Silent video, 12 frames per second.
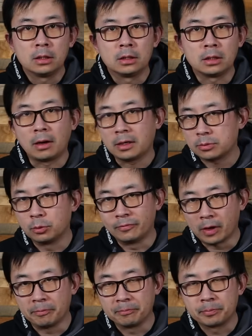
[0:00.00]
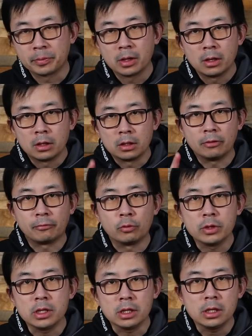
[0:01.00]
Now let's move on. If
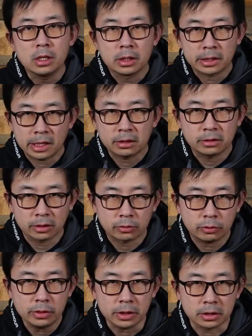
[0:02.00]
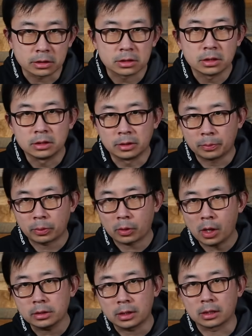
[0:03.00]
we can decrease the
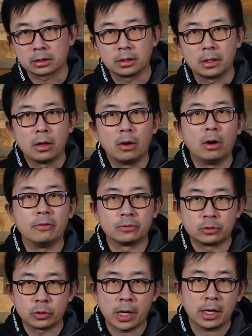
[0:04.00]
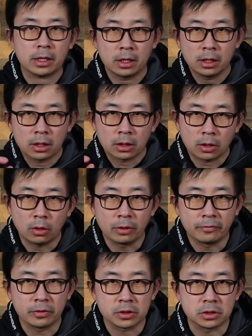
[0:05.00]
product of drag
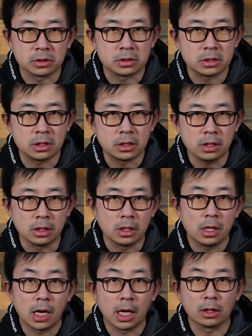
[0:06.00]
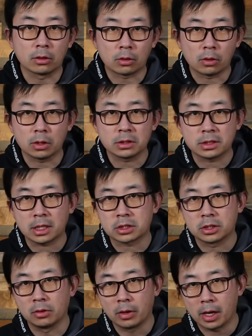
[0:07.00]
coefficient CD and the
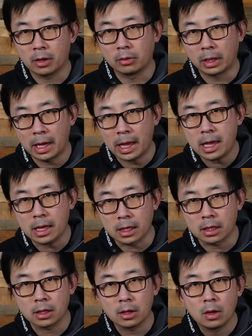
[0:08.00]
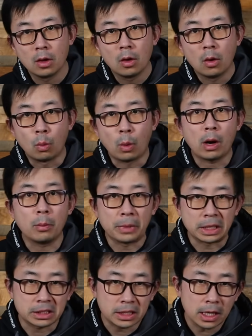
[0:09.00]
cross-sectional area A while
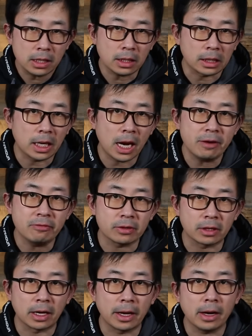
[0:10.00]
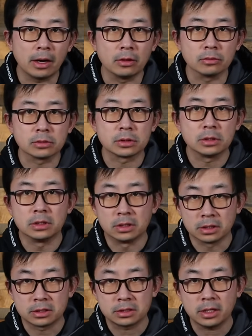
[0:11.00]
maintaining everything else
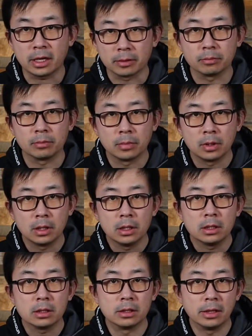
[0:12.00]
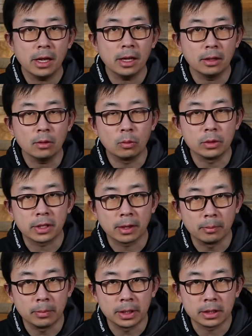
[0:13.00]
the same, then we
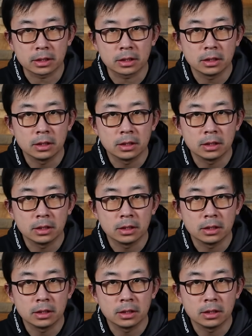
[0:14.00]
can make